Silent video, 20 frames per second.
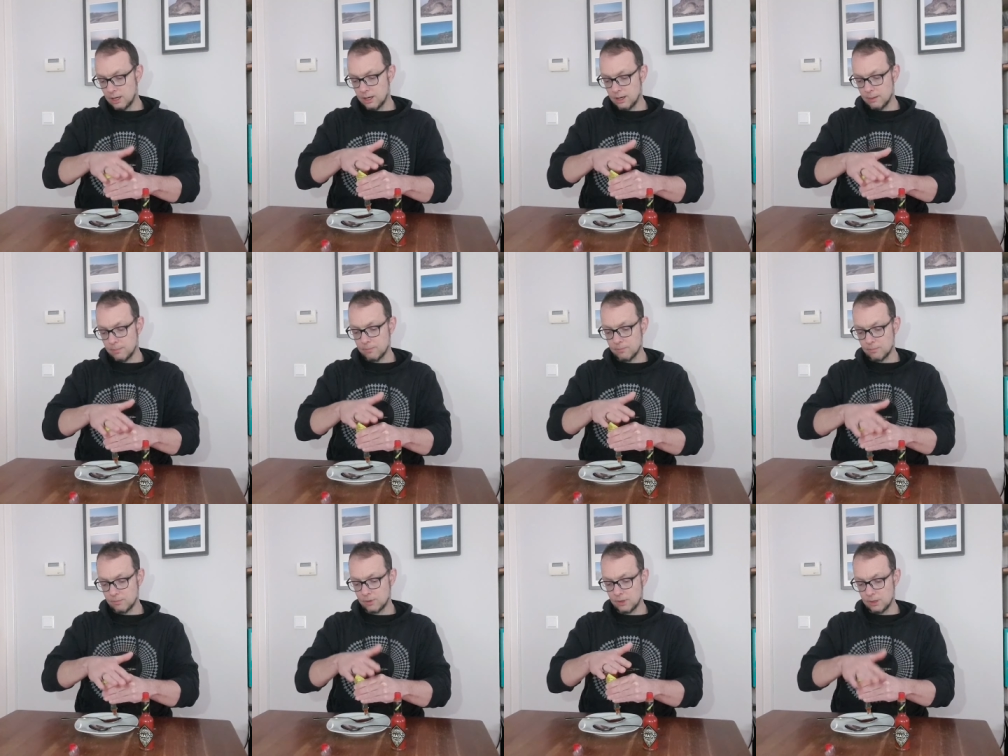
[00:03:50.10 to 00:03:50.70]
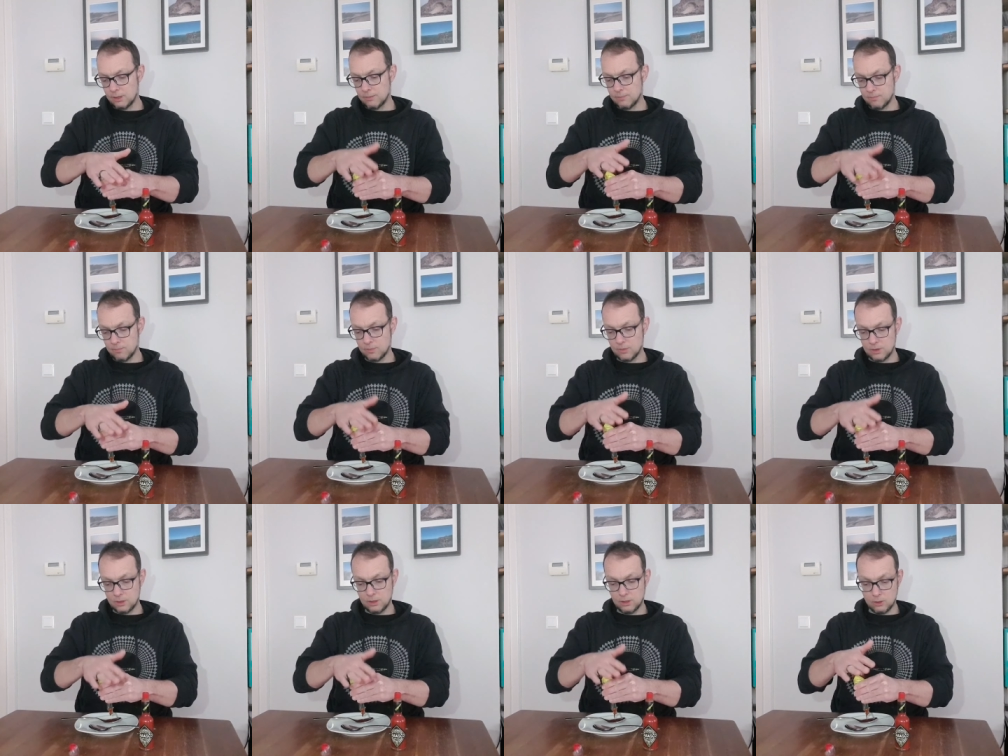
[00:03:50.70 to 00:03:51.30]

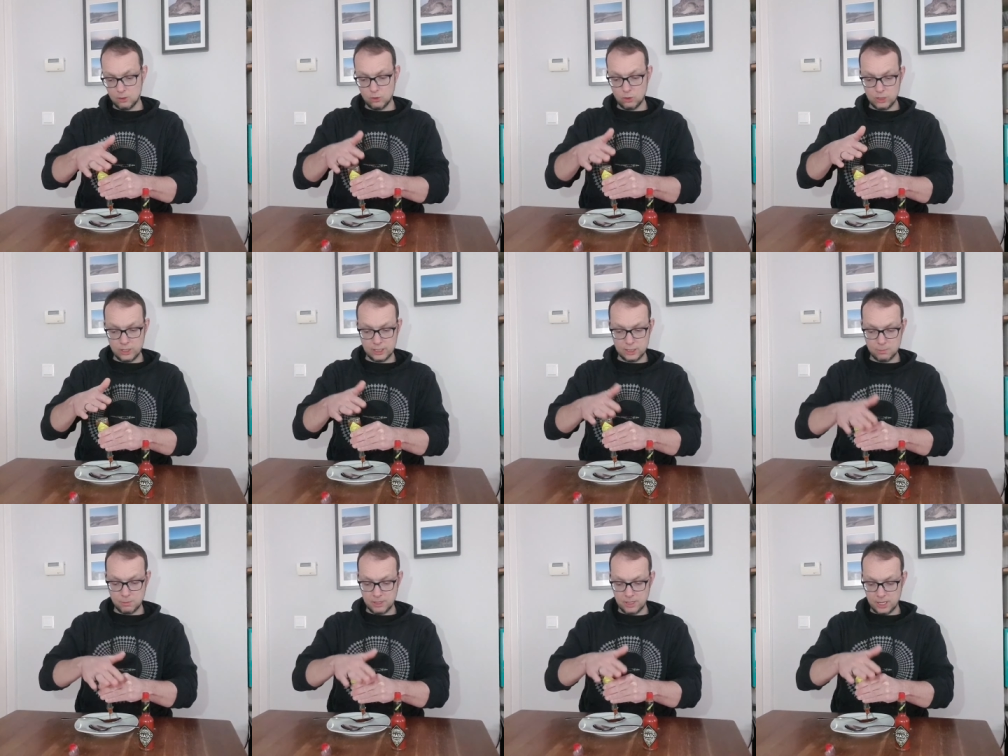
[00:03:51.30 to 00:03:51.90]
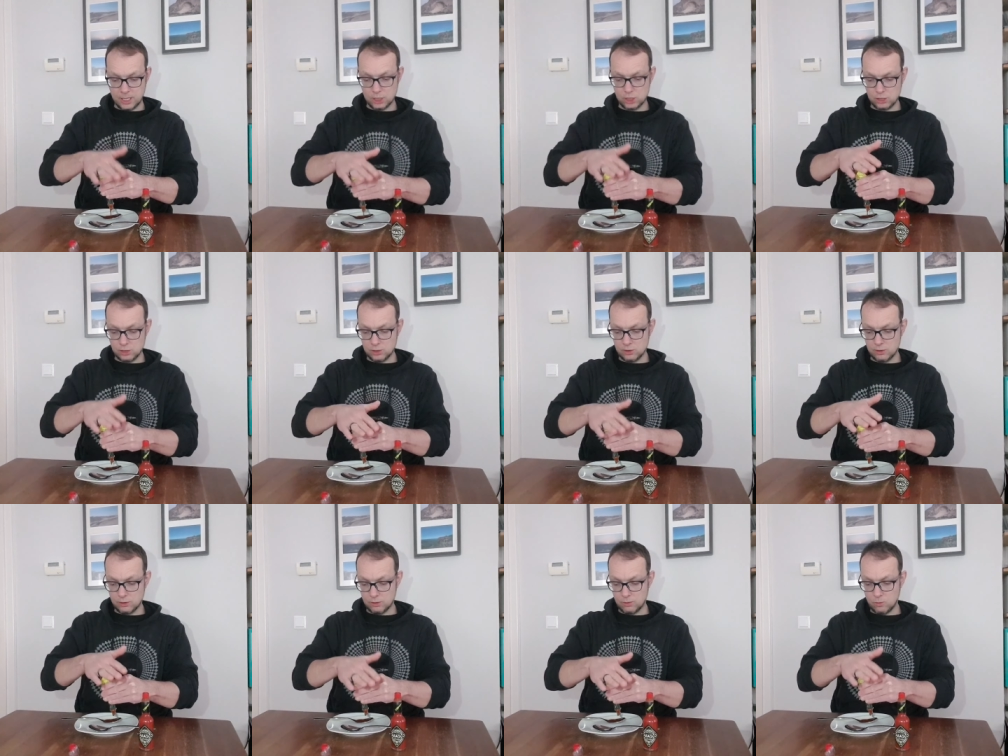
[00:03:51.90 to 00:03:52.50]
Good
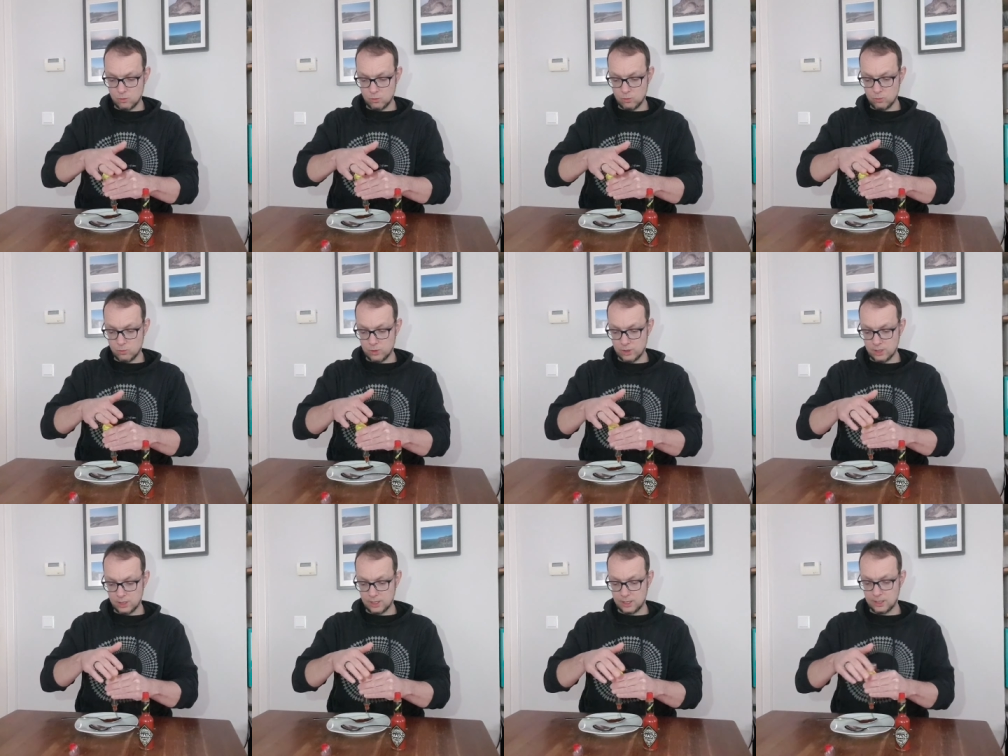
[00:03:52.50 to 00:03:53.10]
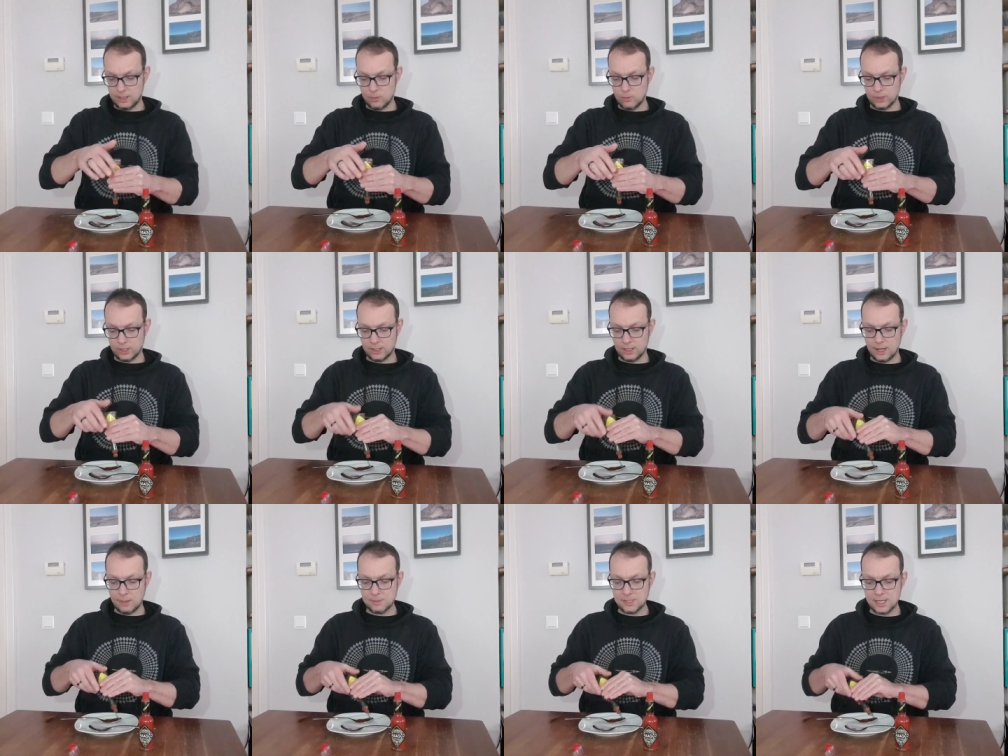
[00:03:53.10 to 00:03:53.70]
explanations on
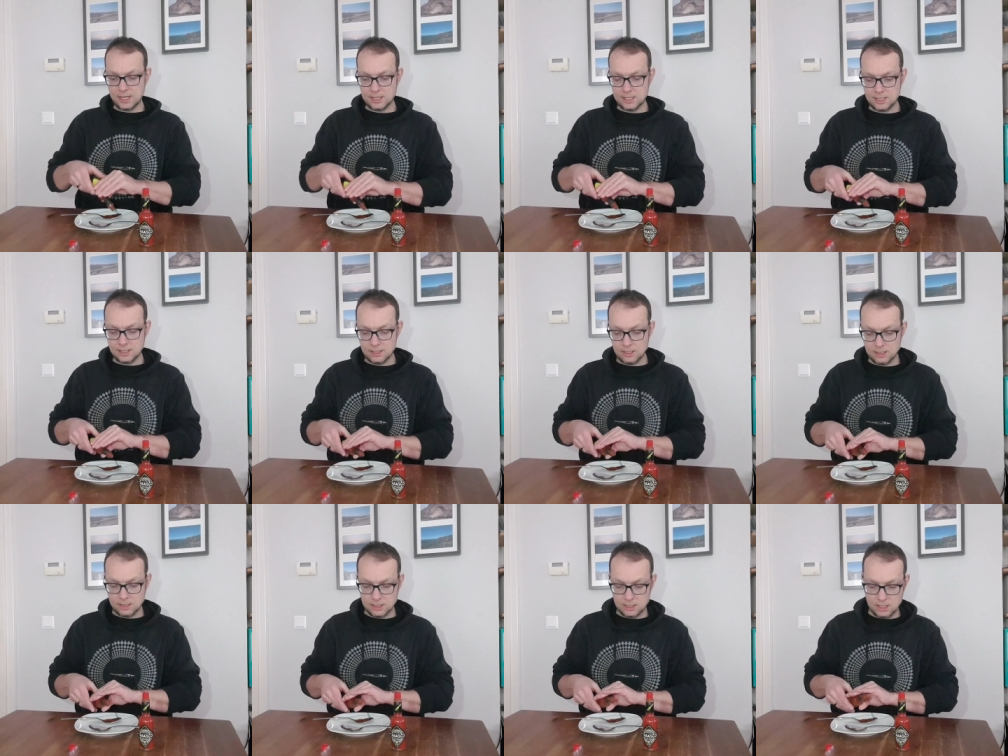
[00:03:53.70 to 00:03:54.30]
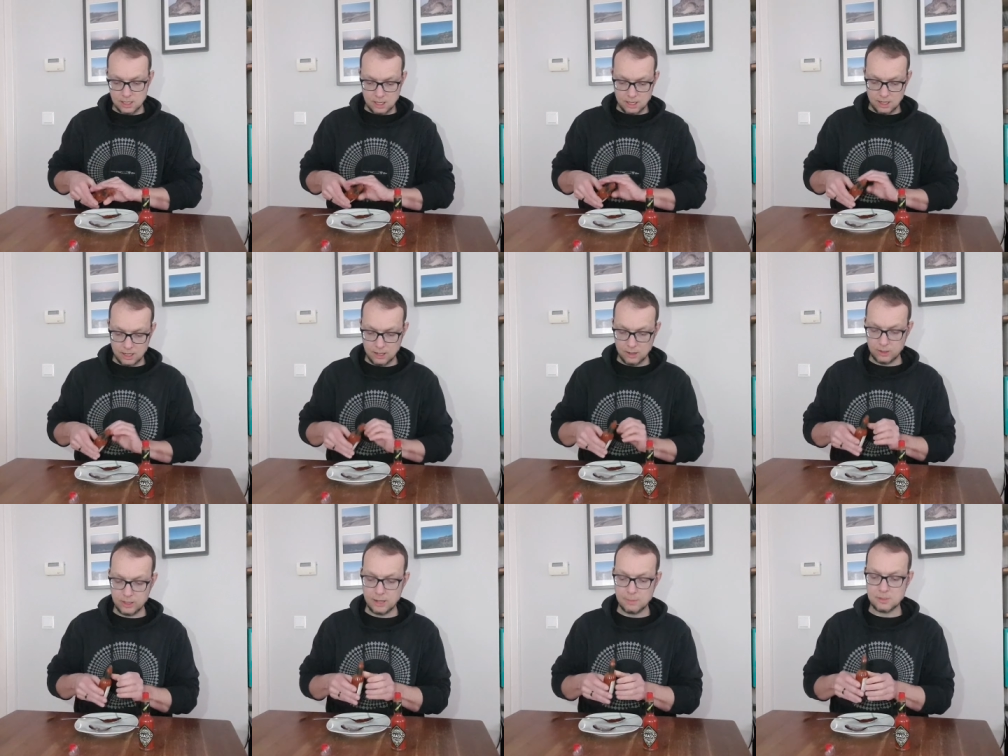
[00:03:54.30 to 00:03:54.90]
what capsaicin is,
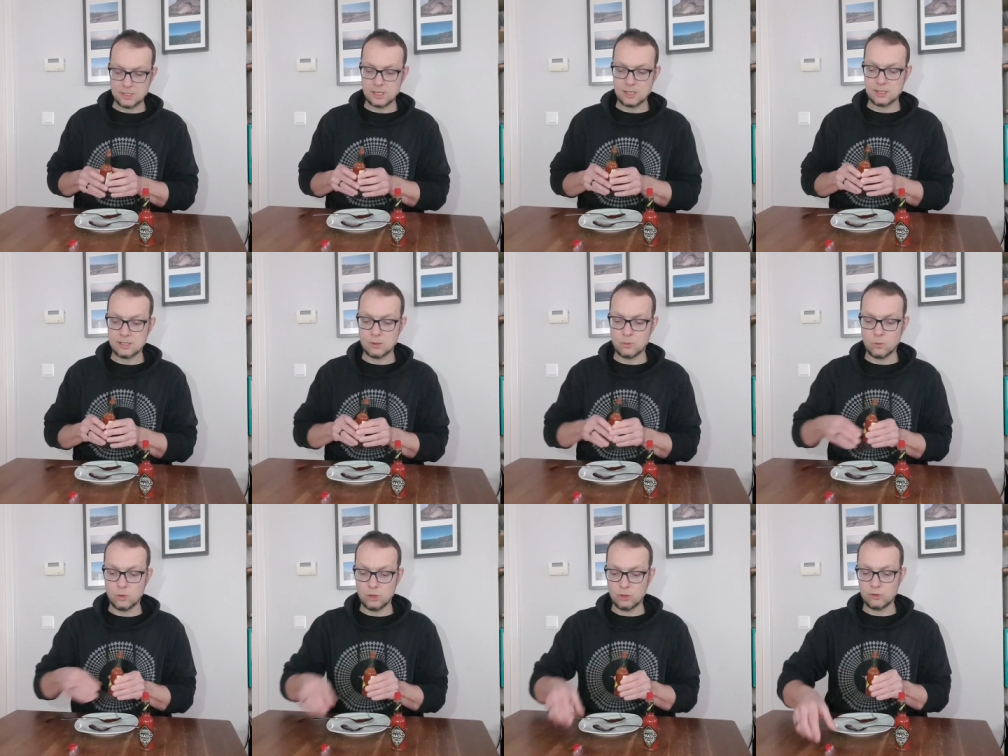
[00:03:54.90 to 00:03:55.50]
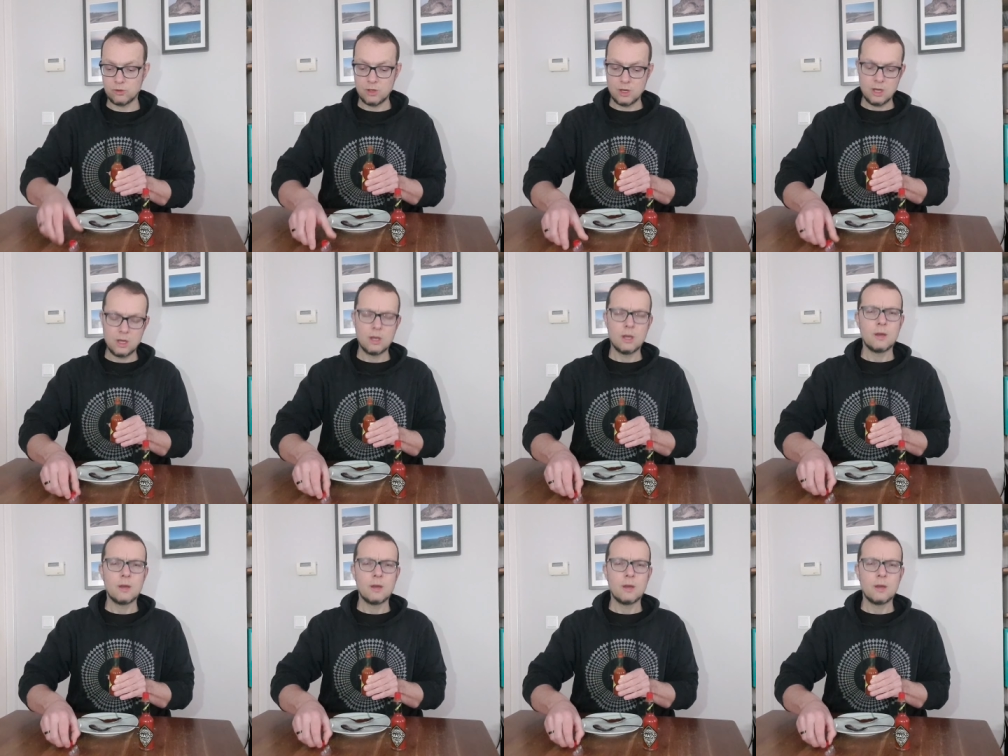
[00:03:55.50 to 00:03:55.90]
how capsaicin works.